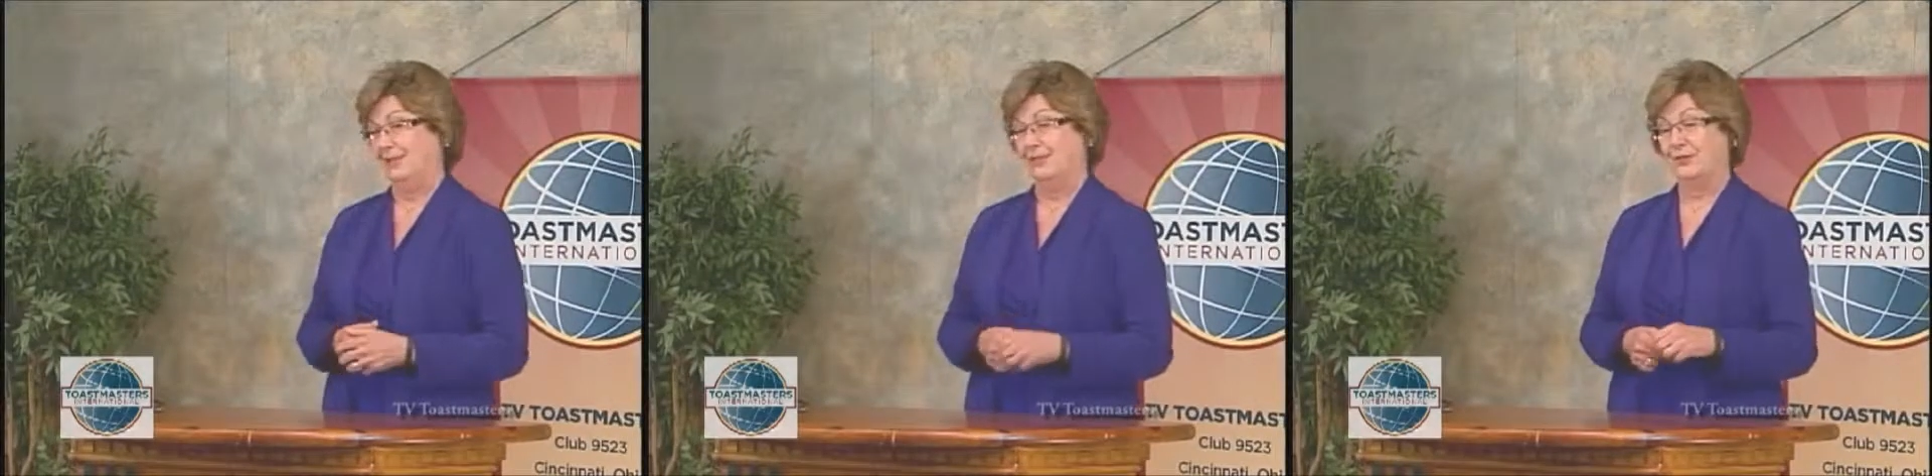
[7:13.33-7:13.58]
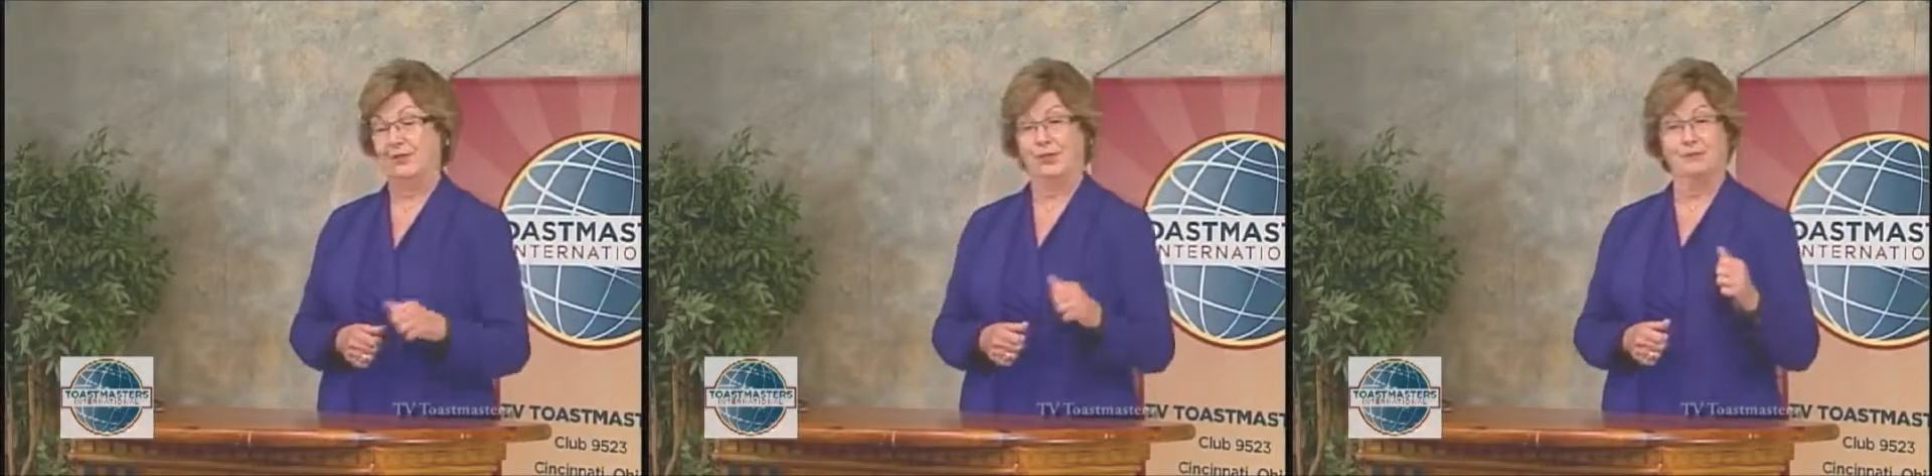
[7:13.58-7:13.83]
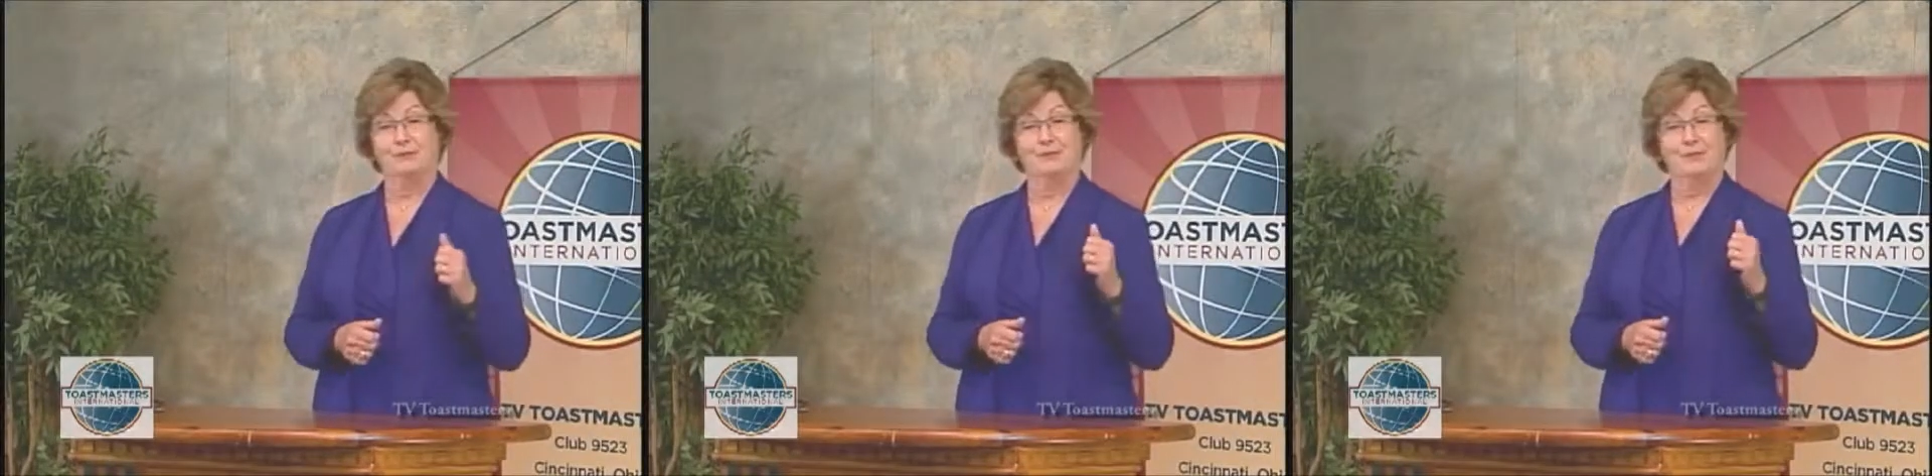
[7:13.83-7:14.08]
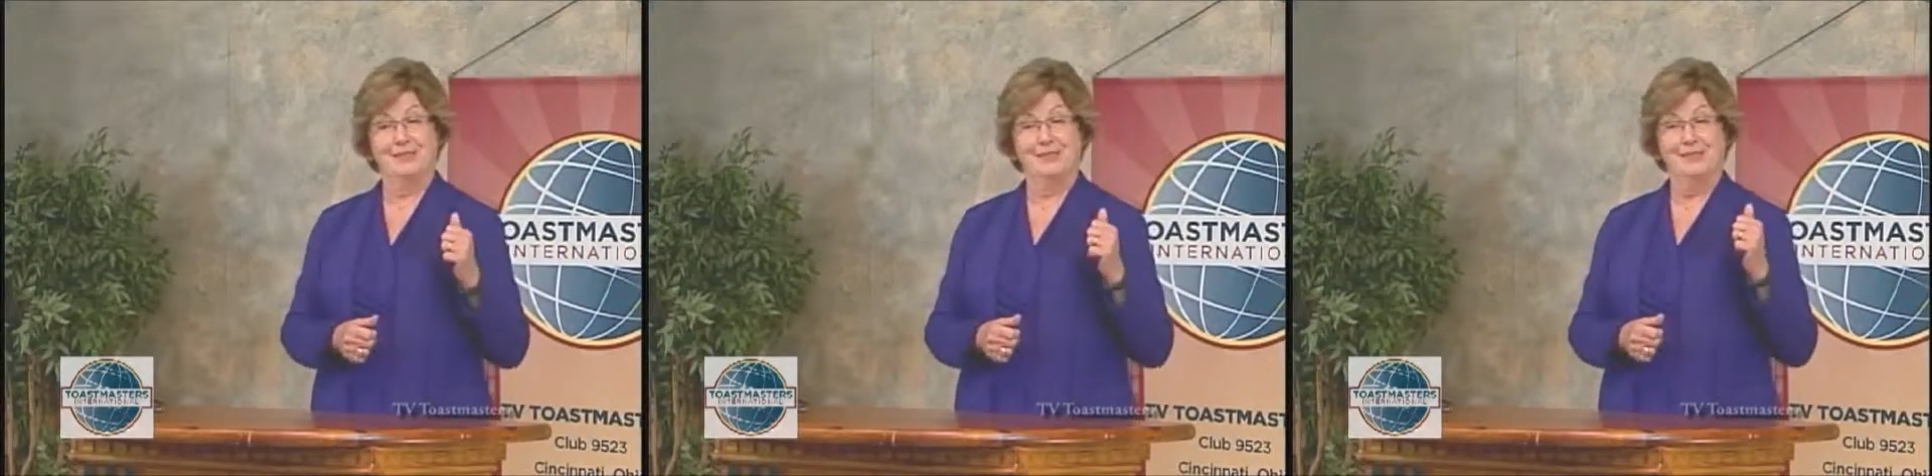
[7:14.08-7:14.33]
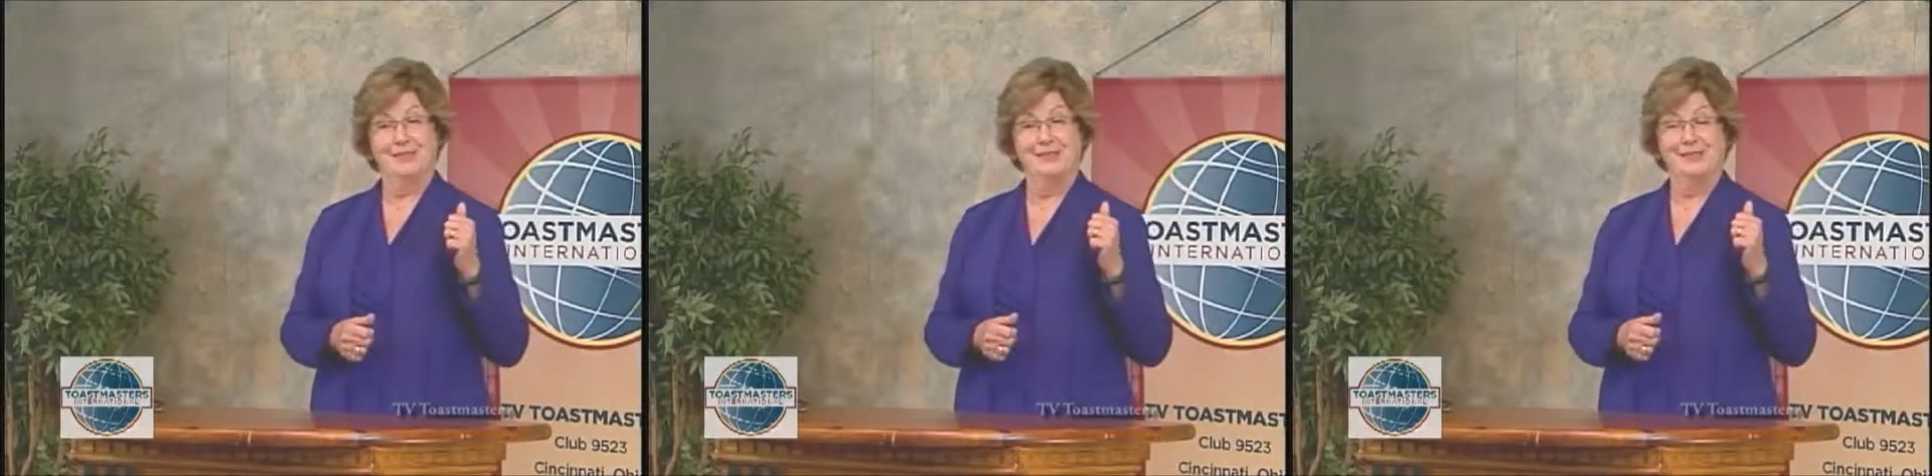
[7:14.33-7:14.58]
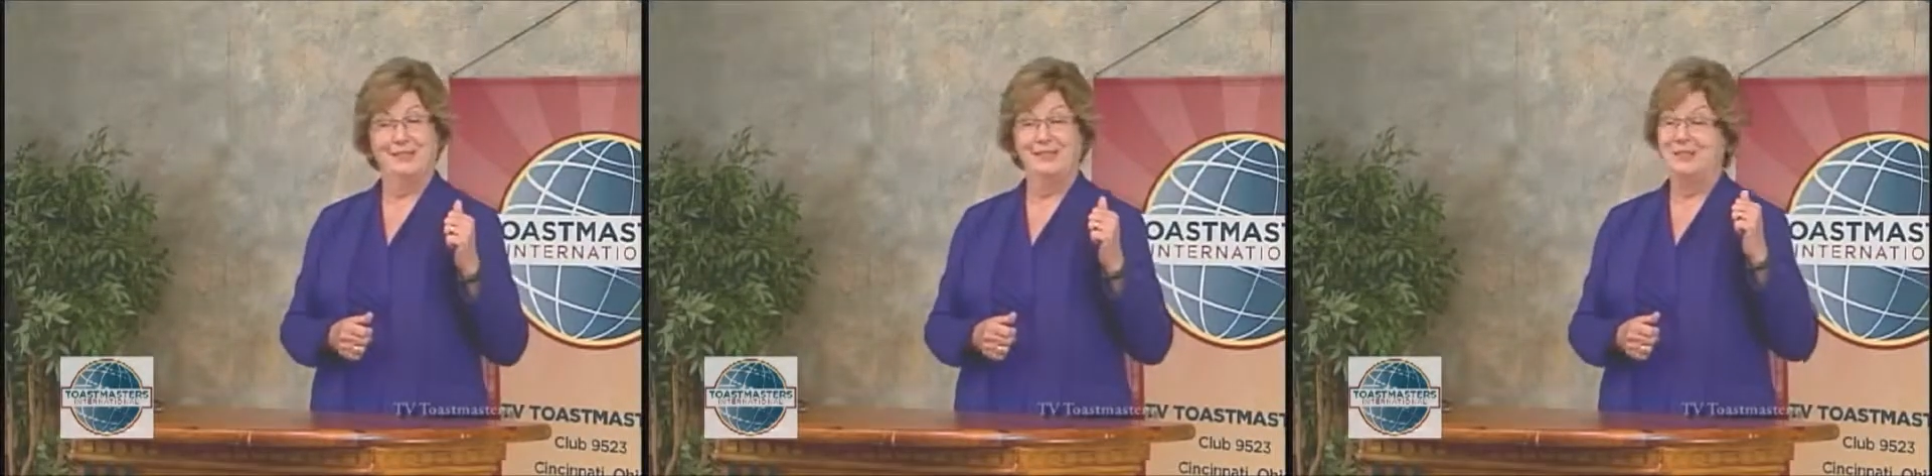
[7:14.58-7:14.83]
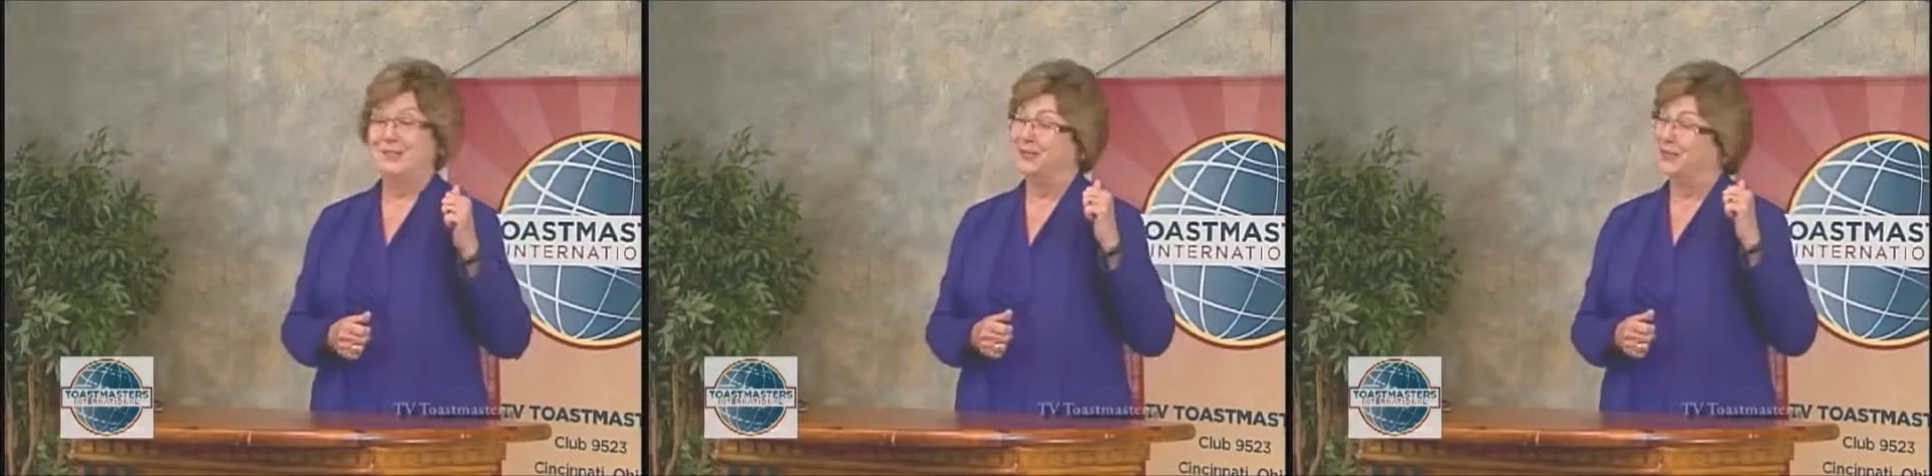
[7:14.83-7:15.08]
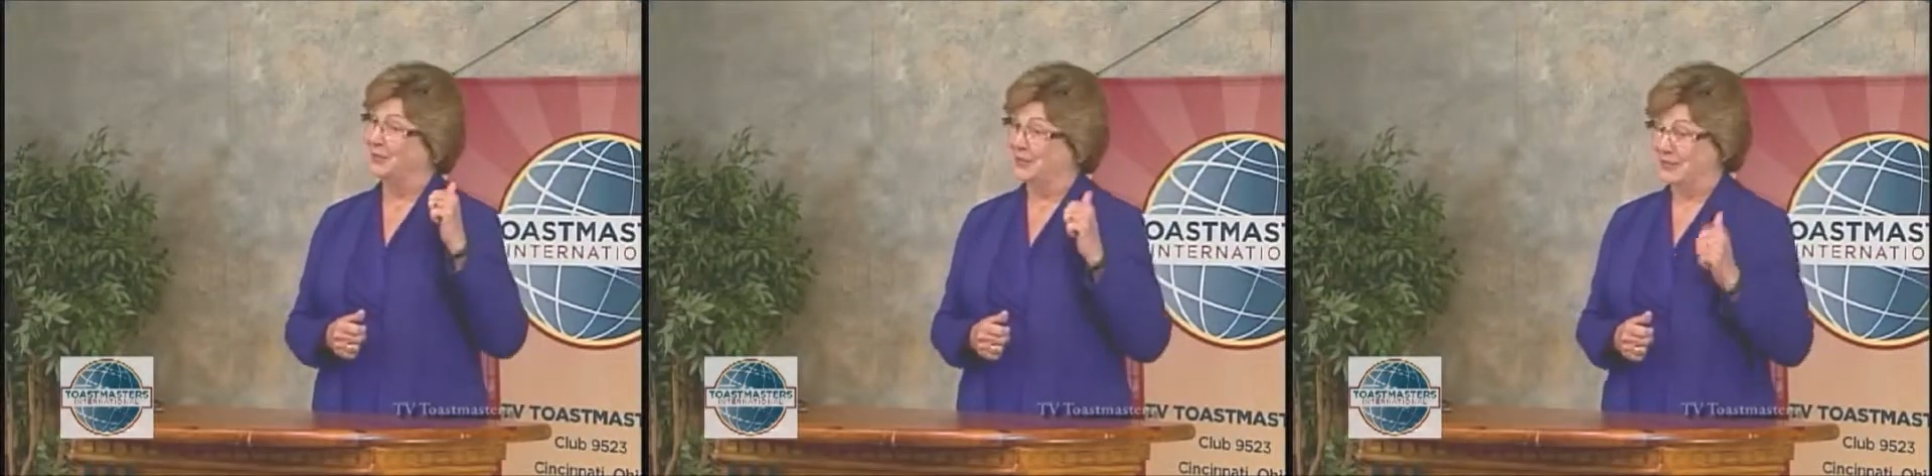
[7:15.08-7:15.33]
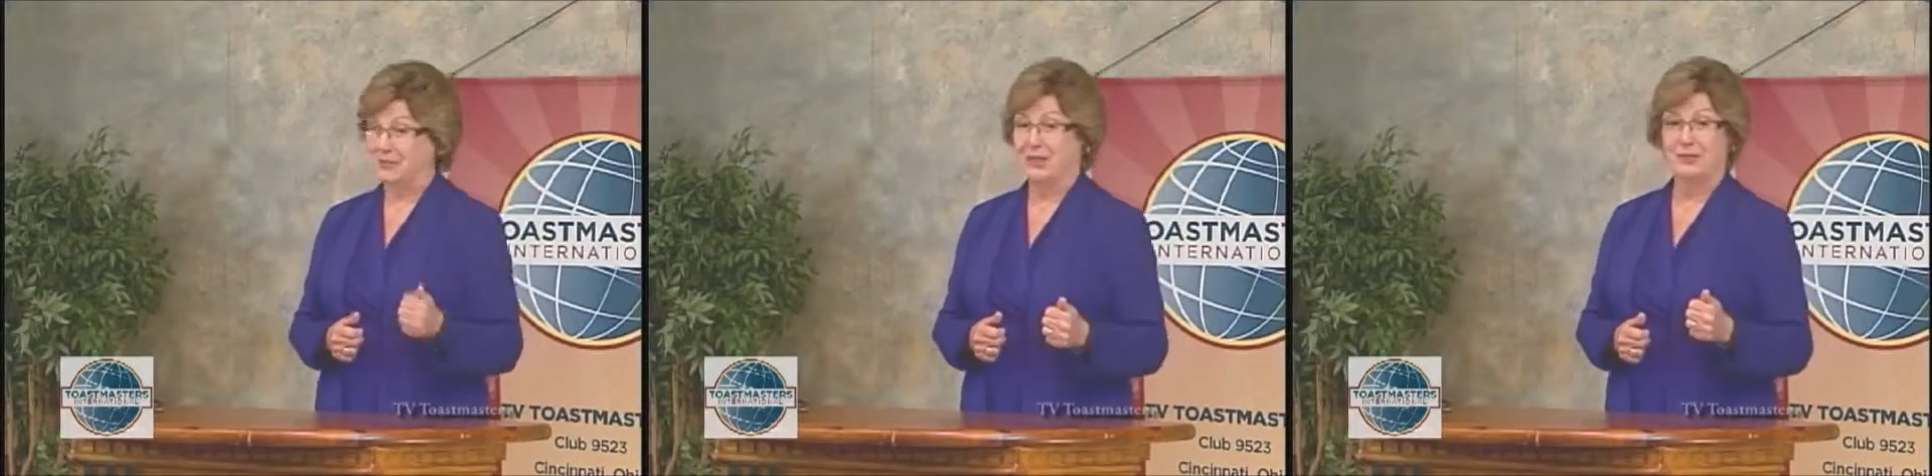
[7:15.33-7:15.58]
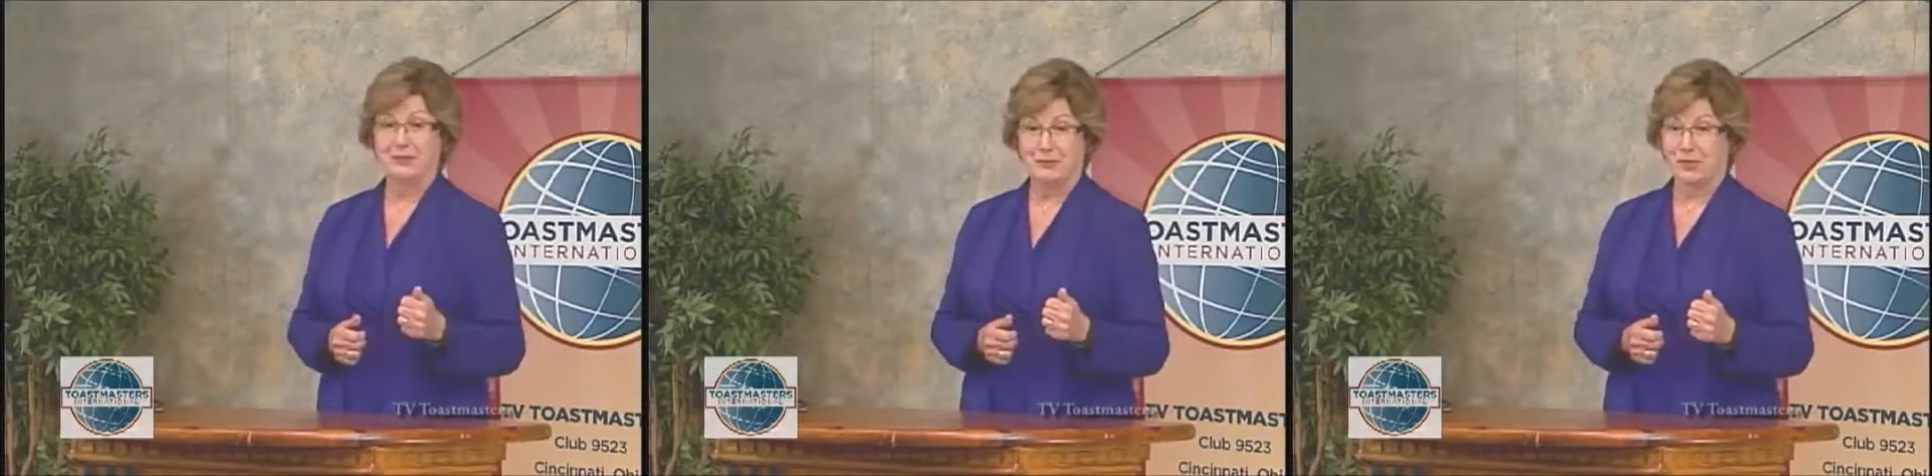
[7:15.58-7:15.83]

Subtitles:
So, constructive